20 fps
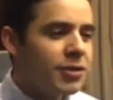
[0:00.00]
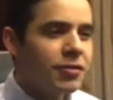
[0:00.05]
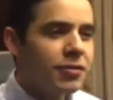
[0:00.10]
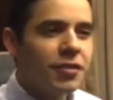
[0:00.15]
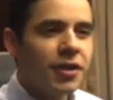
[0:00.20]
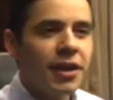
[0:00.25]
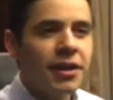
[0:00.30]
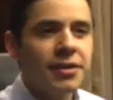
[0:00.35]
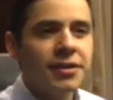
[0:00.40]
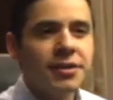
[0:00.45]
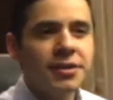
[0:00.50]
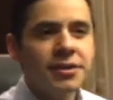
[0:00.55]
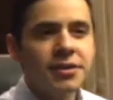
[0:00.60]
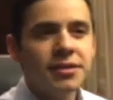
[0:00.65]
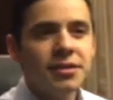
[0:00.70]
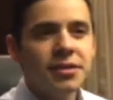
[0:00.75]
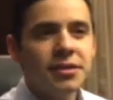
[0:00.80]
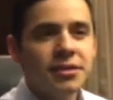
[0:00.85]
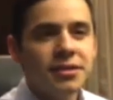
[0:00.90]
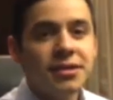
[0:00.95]
was afraid to
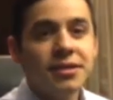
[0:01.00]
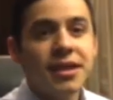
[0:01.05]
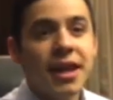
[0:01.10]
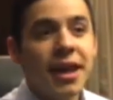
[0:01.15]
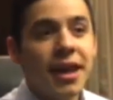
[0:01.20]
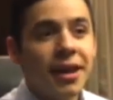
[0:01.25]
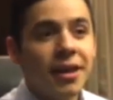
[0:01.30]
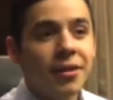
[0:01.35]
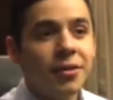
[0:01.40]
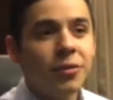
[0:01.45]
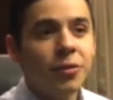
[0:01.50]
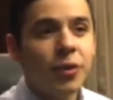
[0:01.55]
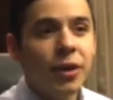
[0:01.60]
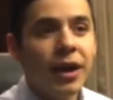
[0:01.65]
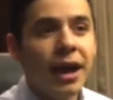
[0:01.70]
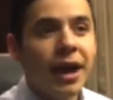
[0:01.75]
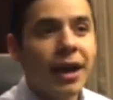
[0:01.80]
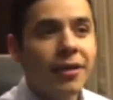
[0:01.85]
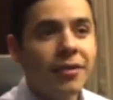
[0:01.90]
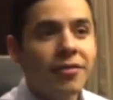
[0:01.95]
say
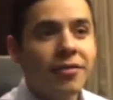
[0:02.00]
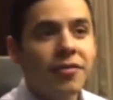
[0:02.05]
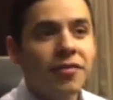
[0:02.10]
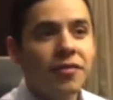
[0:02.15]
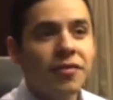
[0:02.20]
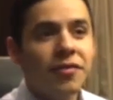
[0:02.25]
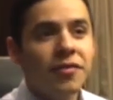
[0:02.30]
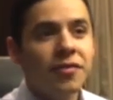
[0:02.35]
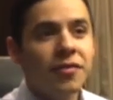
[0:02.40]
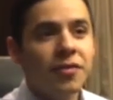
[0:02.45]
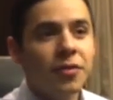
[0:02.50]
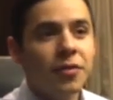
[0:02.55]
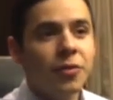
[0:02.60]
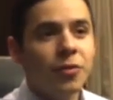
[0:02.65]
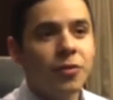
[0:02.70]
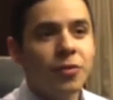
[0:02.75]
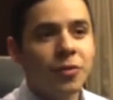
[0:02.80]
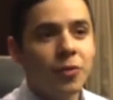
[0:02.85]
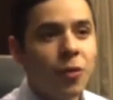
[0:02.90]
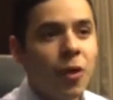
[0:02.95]
what I
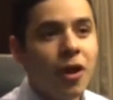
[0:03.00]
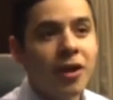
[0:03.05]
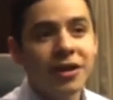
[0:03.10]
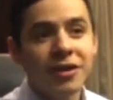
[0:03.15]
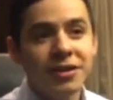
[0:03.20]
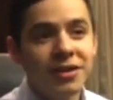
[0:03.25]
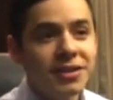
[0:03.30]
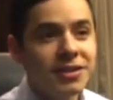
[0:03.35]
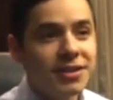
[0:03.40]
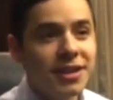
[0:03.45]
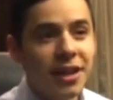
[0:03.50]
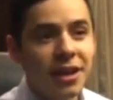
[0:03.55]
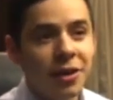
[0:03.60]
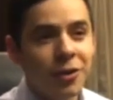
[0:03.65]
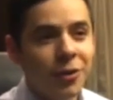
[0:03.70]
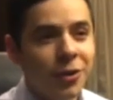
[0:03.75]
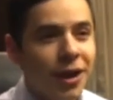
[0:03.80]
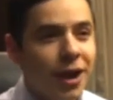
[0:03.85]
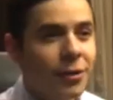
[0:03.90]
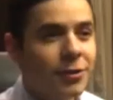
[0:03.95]
wanted to say
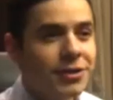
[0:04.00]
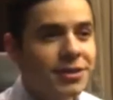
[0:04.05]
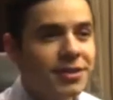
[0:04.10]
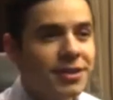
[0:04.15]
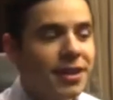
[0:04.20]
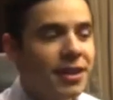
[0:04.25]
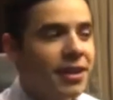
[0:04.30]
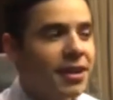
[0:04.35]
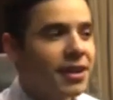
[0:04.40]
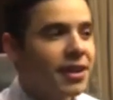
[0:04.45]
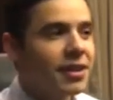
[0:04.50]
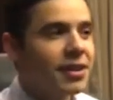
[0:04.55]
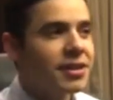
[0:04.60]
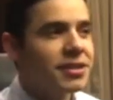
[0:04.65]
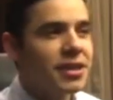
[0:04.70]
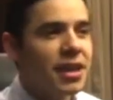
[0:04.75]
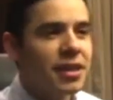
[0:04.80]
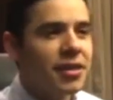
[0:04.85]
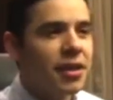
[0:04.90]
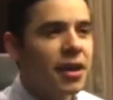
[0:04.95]
or what I was thinking
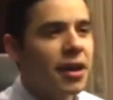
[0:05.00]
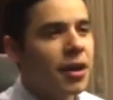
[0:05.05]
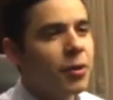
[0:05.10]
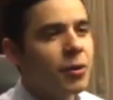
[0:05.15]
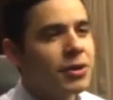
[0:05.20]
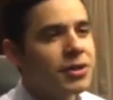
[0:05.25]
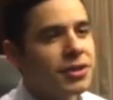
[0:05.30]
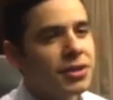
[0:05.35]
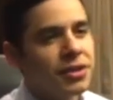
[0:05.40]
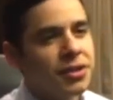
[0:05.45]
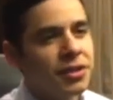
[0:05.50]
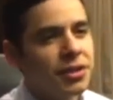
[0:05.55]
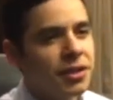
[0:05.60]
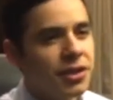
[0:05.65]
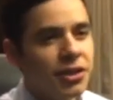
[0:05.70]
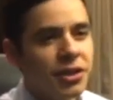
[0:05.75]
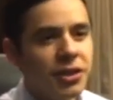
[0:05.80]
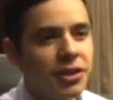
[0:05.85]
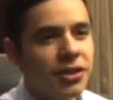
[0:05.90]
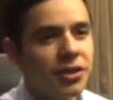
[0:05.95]
because I thought I wasn't
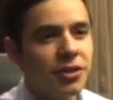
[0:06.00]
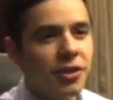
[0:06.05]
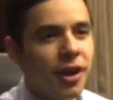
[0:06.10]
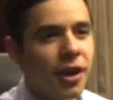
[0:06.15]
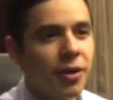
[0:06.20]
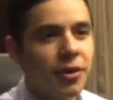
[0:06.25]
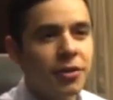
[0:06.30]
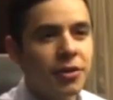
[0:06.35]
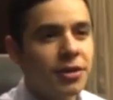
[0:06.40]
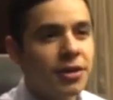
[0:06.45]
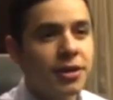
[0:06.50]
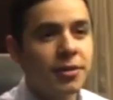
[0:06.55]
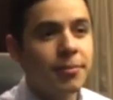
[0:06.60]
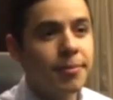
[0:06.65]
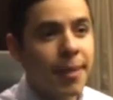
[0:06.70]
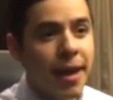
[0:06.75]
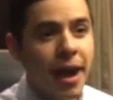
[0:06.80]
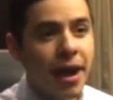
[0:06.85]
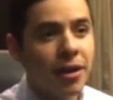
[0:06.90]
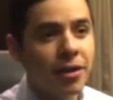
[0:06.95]
good or I
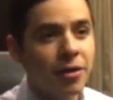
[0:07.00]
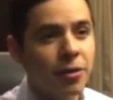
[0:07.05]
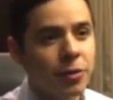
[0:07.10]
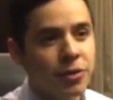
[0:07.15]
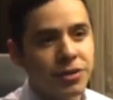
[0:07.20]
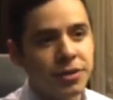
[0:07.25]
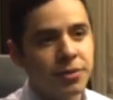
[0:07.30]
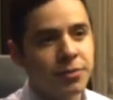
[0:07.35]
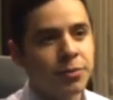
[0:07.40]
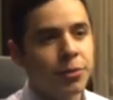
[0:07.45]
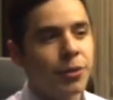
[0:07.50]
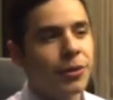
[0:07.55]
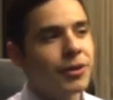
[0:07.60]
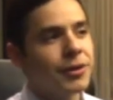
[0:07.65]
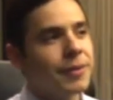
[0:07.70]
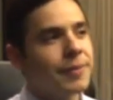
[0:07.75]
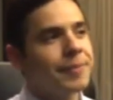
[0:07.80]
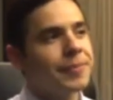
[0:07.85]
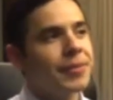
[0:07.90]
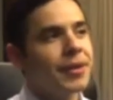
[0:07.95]
didn't matter, it wasn't
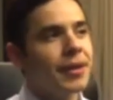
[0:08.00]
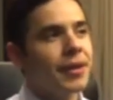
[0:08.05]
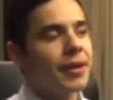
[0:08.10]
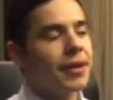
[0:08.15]
important.